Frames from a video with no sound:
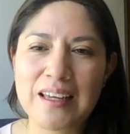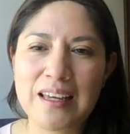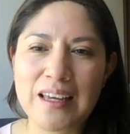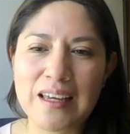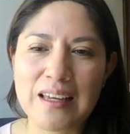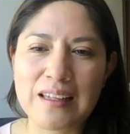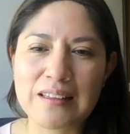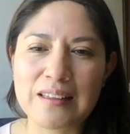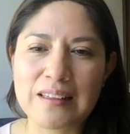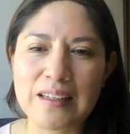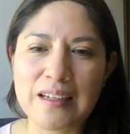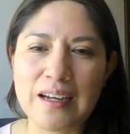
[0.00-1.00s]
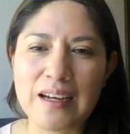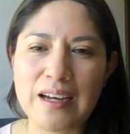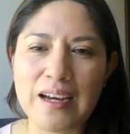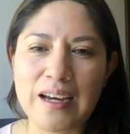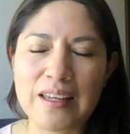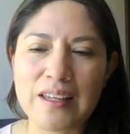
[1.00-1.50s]
and
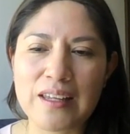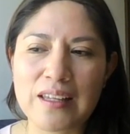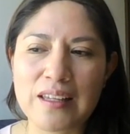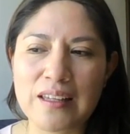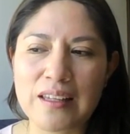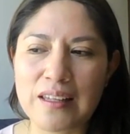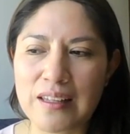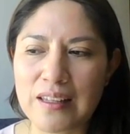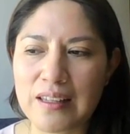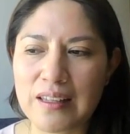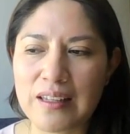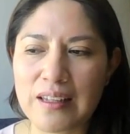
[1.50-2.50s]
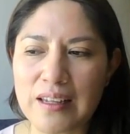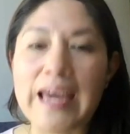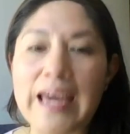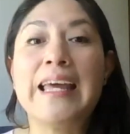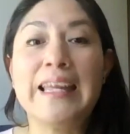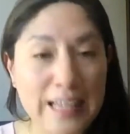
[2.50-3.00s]

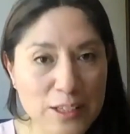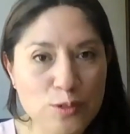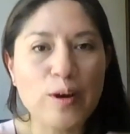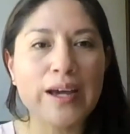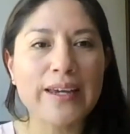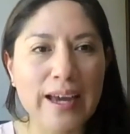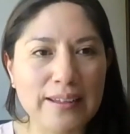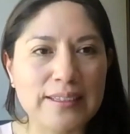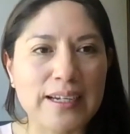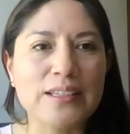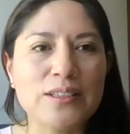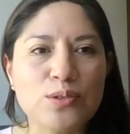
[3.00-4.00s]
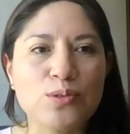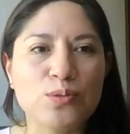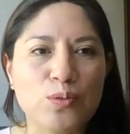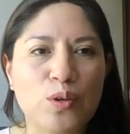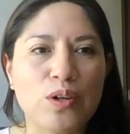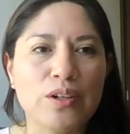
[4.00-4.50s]
that's why I tried to
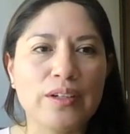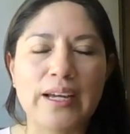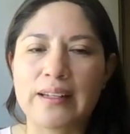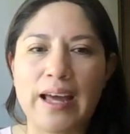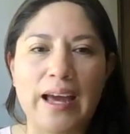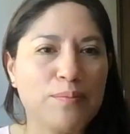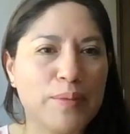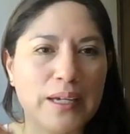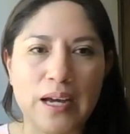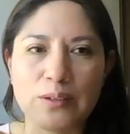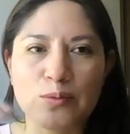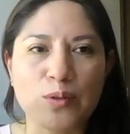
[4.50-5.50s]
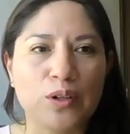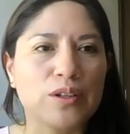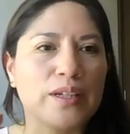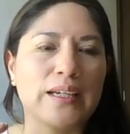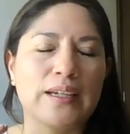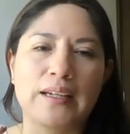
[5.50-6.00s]
work, and I began
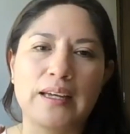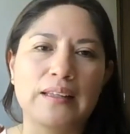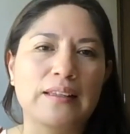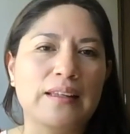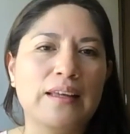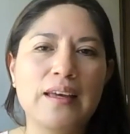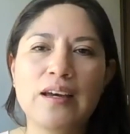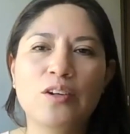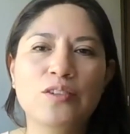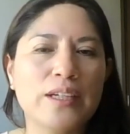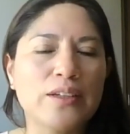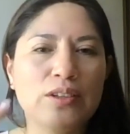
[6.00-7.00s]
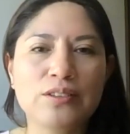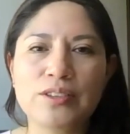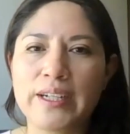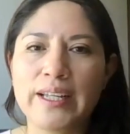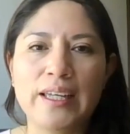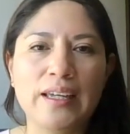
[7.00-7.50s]
working. And on the
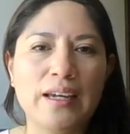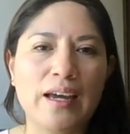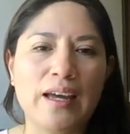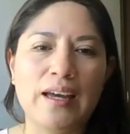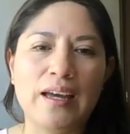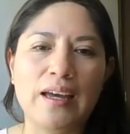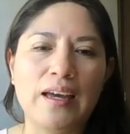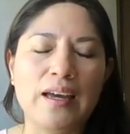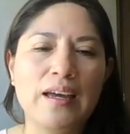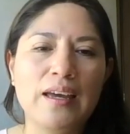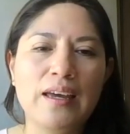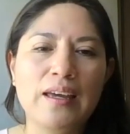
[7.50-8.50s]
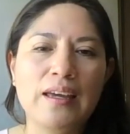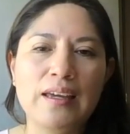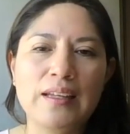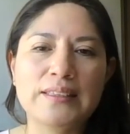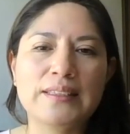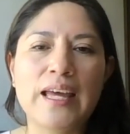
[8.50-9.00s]
contrary,
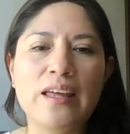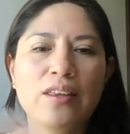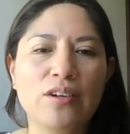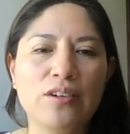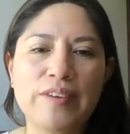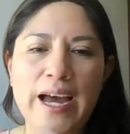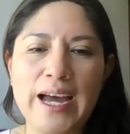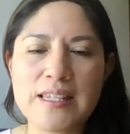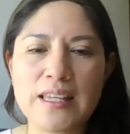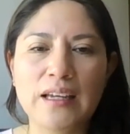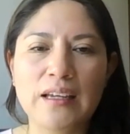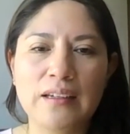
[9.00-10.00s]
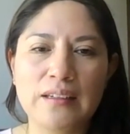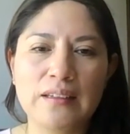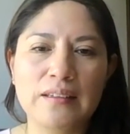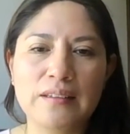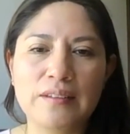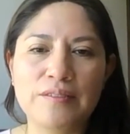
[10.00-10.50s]
instead of
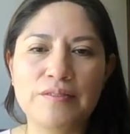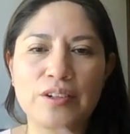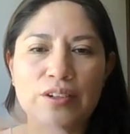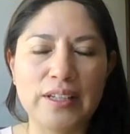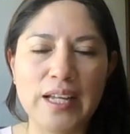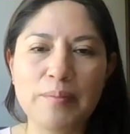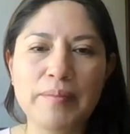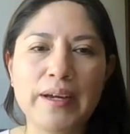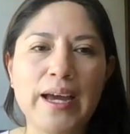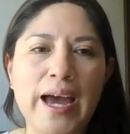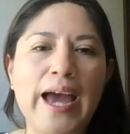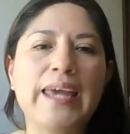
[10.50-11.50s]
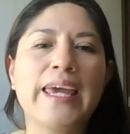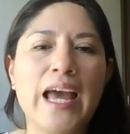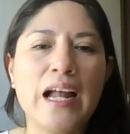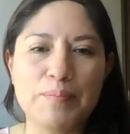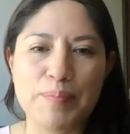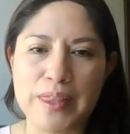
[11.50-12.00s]
asking for them, I
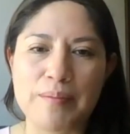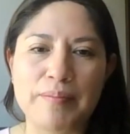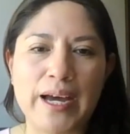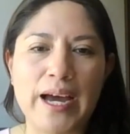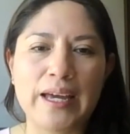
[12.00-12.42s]
helped them.